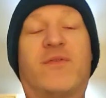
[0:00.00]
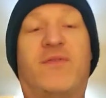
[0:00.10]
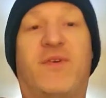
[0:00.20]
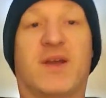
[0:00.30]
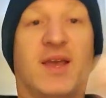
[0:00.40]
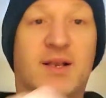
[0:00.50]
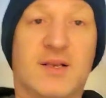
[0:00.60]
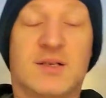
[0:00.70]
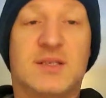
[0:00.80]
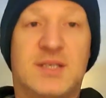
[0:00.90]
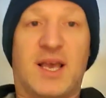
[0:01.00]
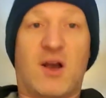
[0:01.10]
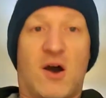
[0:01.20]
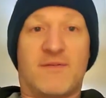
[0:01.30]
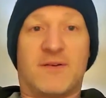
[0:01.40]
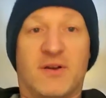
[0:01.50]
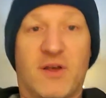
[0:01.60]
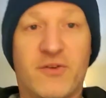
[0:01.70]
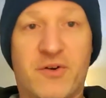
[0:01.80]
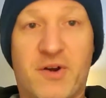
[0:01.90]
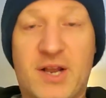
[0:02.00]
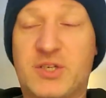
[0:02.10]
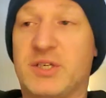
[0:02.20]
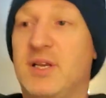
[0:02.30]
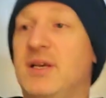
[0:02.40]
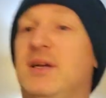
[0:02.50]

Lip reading: fucking take off in another direction.